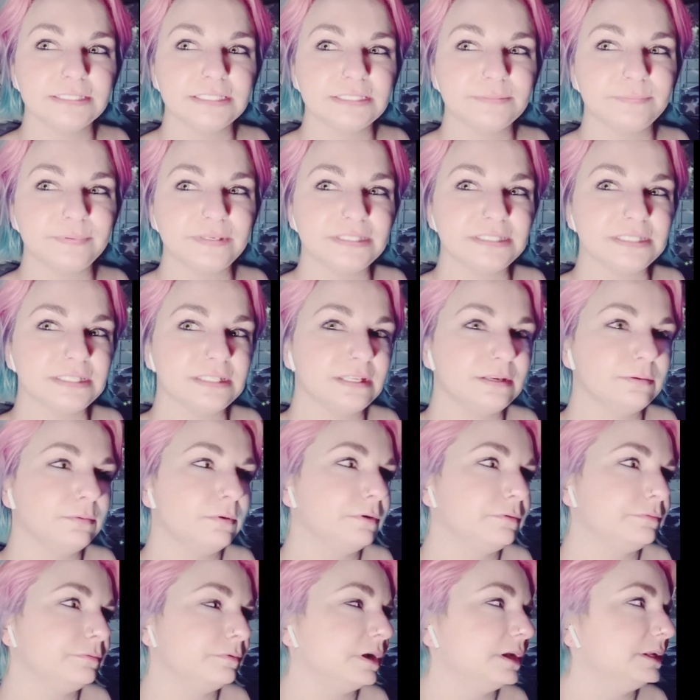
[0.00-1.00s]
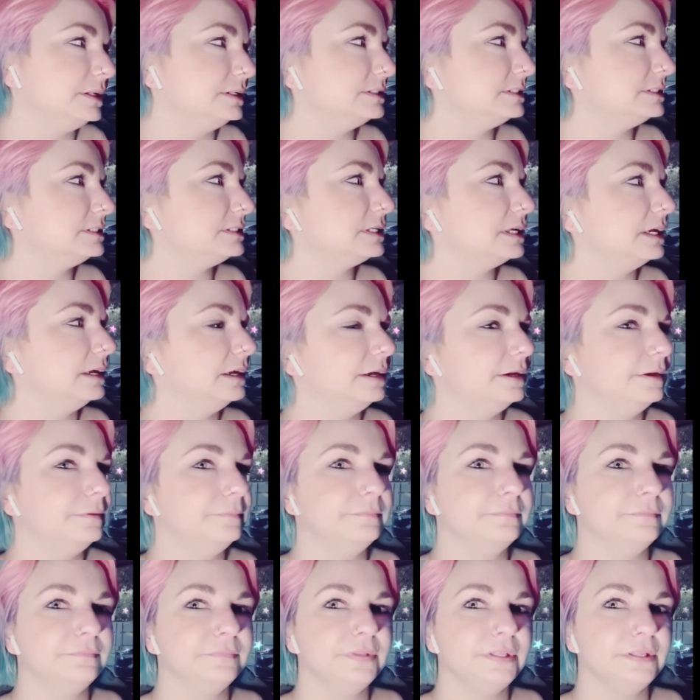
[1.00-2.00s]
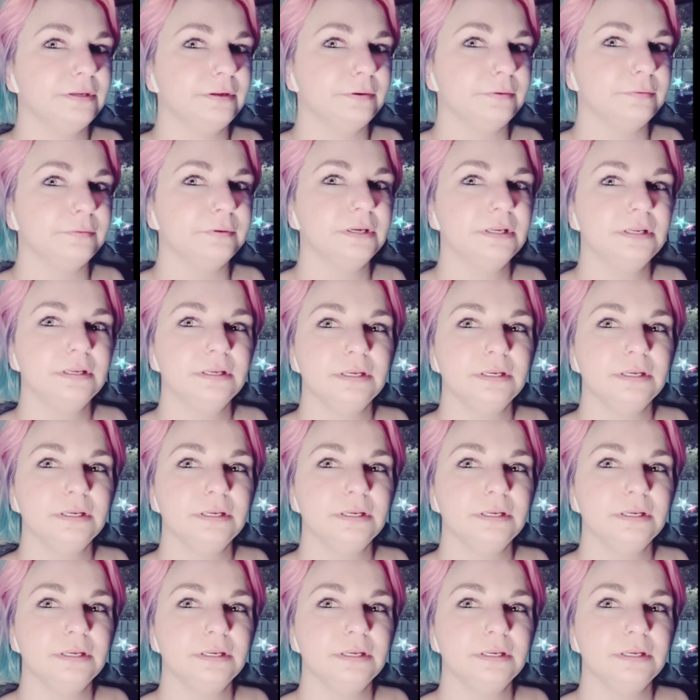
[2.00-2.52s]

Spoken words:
is basically what runs, you